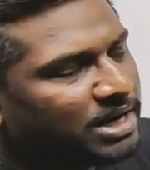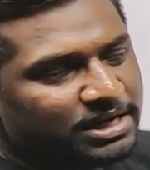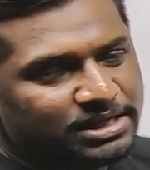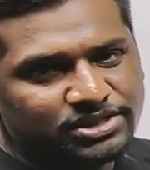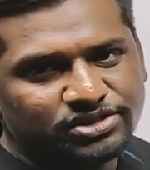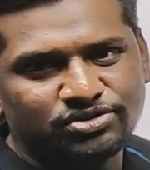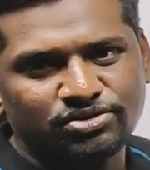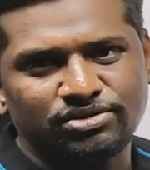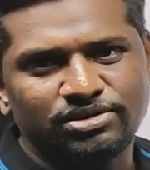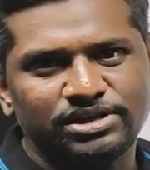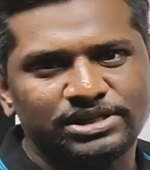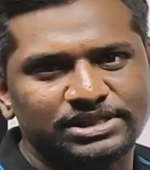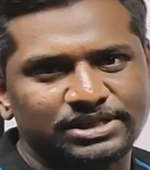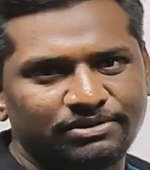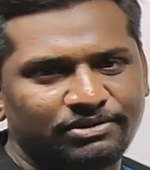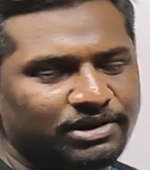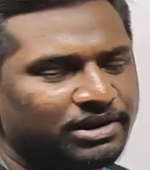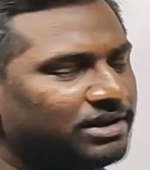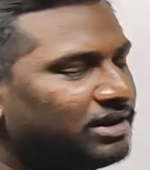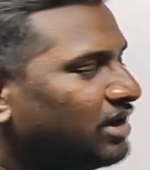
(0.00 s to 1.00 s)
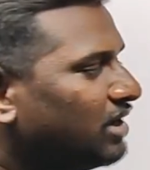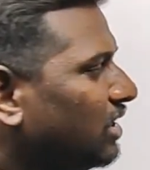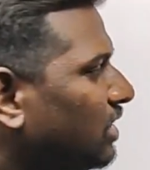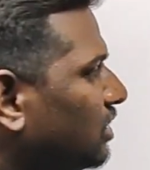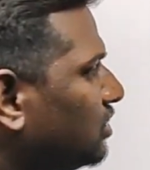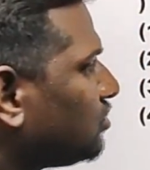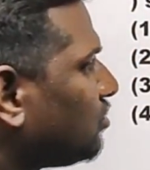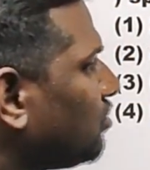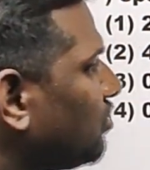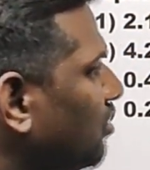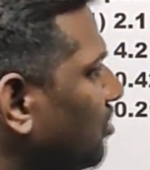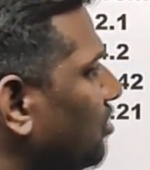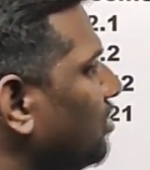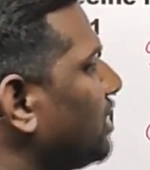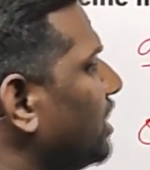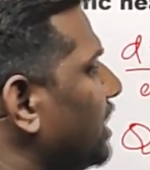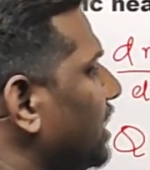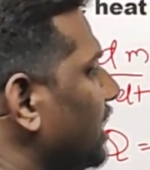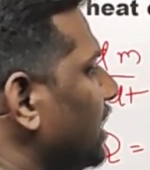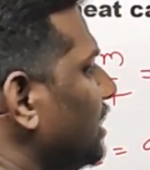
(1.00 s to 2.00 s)
minus 27. So you
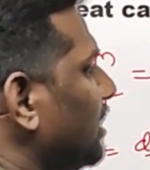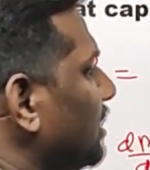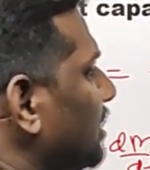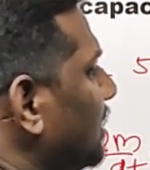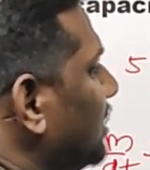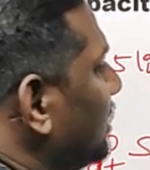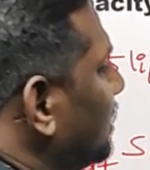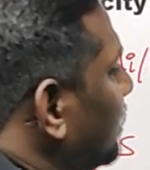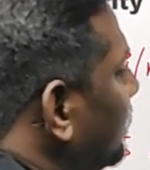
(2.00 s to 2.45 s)
are getting